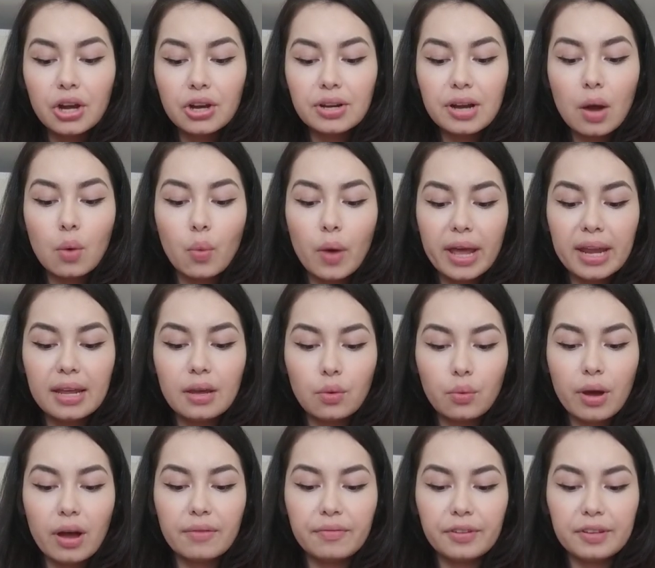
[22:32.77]
You're not waiting
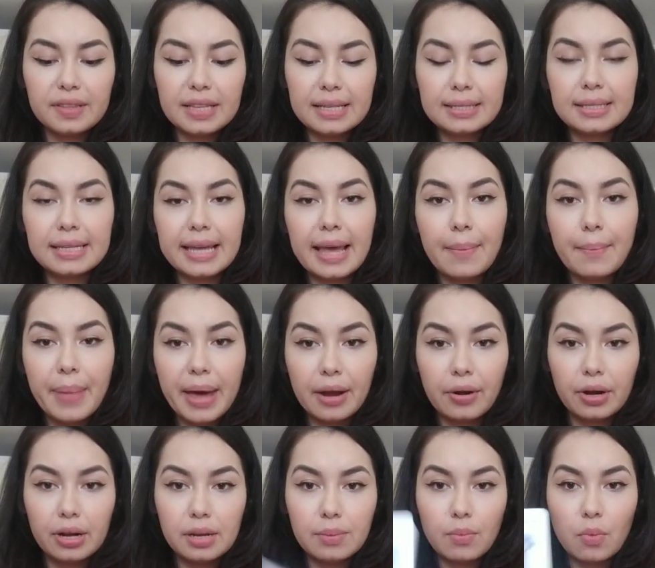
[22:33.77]
around for things to get
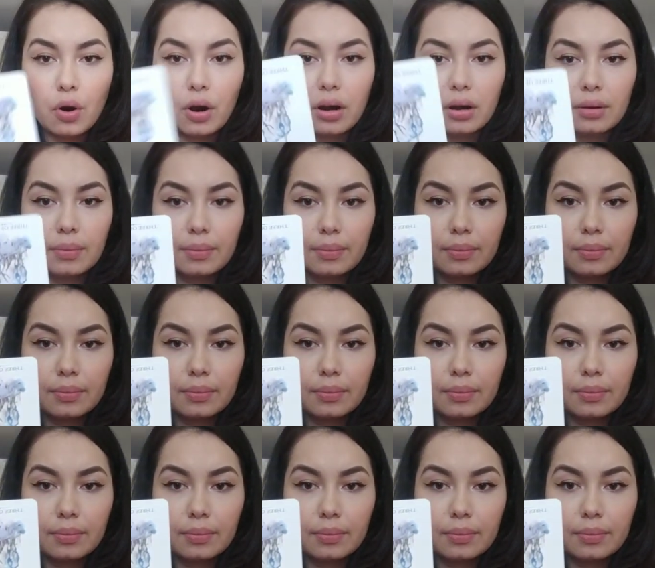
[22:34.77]
better anymore